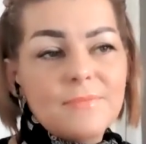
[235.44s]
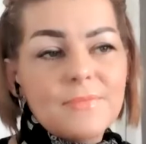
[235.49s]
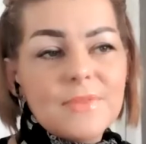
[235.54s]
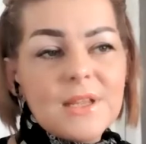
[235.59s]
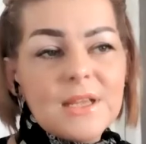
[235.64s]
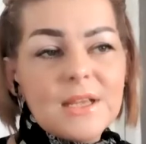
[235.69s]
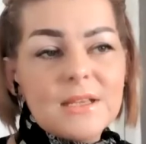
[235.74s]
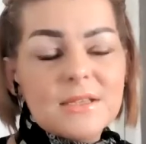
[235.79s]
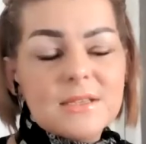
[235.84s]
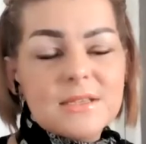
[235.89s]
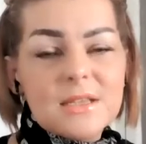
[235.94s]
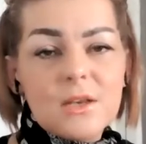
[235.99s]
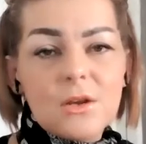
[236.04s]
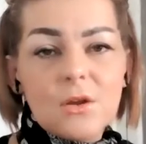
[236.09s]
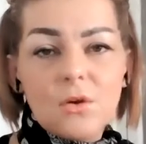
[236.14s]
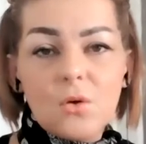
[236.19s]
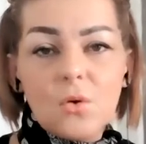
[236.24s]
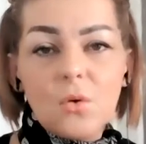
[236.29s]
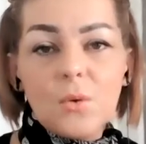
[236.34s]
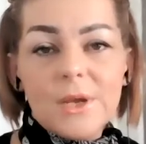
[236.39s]
things that
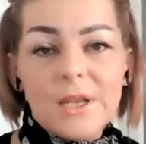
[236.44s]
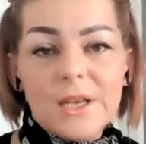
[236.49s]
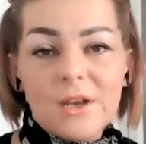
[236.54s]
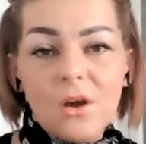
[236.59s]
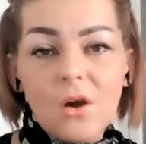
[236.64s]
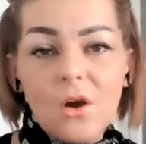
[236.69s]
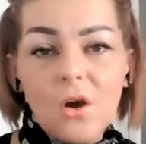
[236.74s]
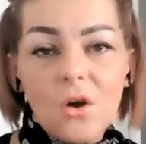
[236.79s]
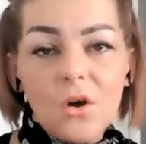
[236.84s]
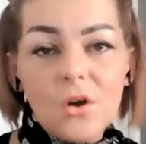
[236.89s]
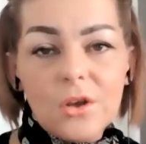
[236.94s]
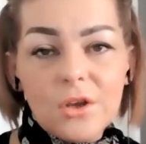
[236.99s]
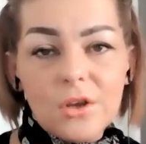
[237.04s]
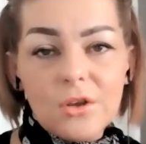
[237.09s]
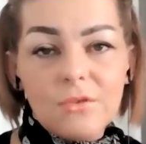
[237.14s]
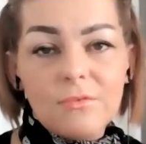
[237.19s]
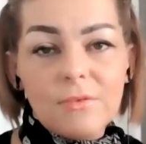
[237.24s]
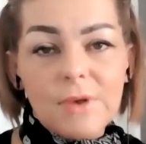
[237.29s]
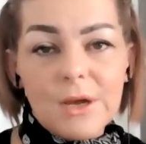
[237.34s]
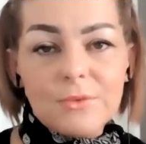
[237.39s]
are going on
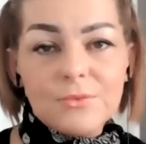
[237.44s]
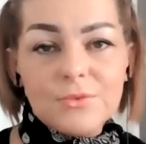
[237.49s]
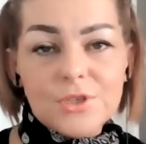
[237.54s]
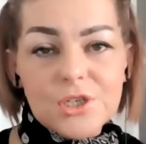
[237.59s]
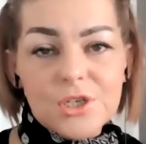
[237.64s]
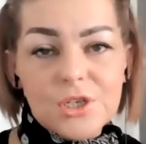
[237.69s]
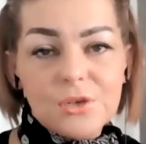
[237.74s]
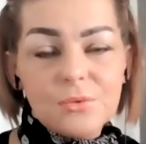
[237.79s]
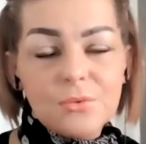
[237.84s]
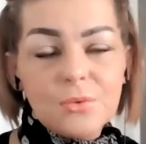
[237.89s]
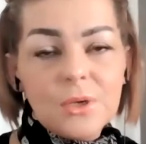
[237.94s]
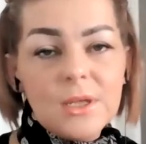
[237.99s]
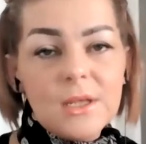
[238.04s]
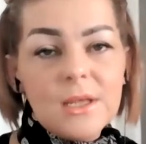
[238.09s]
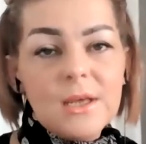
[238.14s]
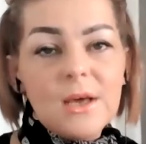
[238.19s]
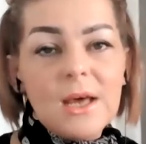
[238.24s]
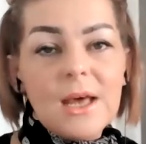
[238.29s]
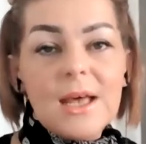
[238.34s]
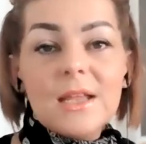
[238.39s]
around you
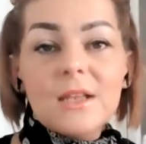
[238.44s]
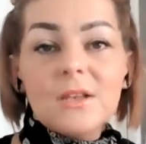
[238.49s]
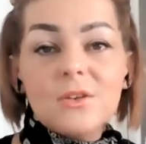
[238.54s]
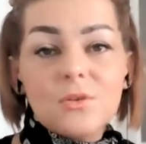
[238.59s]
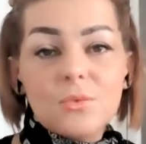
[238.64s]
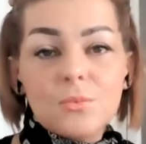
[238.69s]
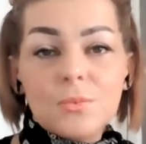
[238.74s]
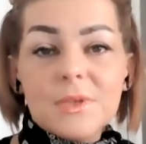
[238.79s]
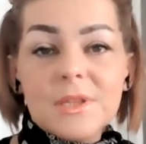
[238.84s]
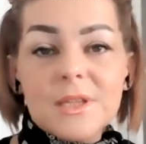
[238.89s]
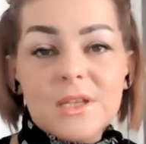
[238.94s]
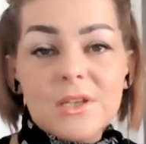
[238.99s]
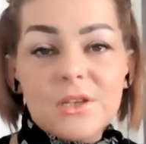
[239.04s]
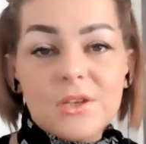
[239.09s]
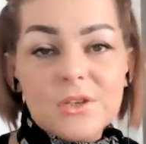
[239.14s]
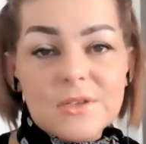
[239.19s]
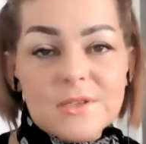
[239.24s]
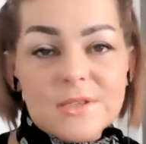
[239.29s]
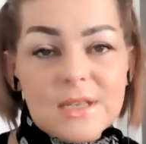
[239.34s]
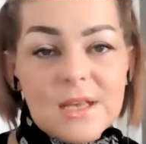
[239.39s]
and within
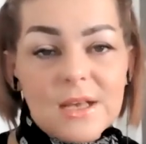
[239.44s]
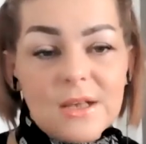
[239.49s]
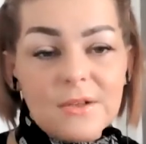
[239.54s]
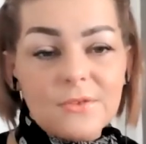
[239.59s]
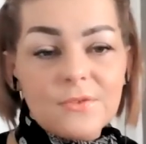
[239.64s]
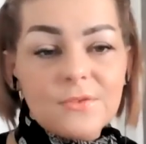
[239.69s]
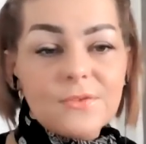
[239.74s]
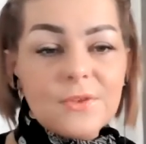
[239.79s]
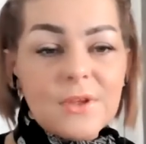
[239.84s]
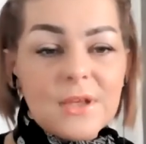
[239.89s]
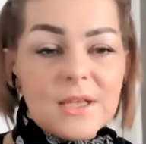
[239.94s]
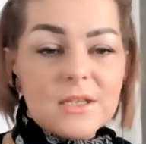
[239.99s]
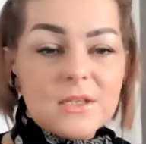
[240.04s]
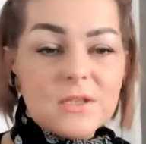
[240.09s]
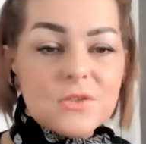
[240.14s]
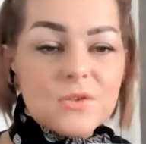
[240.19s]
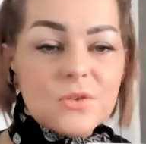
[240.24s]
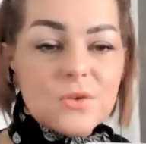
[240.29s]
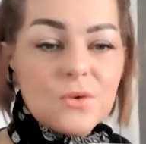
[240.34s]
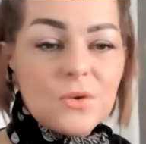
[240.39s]
yourself. And
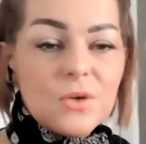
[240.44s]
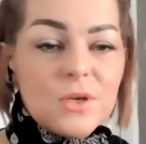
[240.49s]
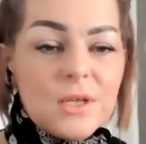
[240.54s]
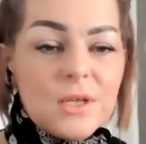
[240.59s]
so